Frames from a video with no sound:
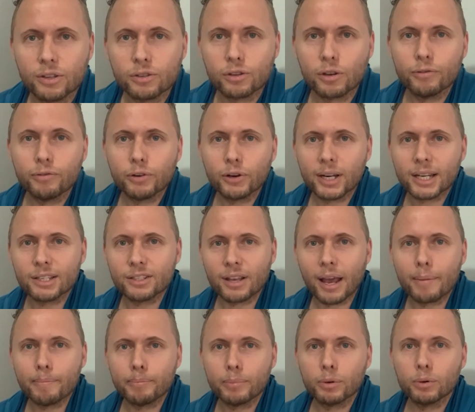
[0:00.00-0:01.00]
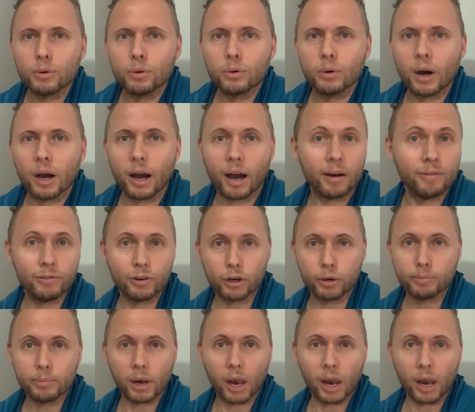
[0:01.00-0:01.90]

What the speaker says: So for example, a verb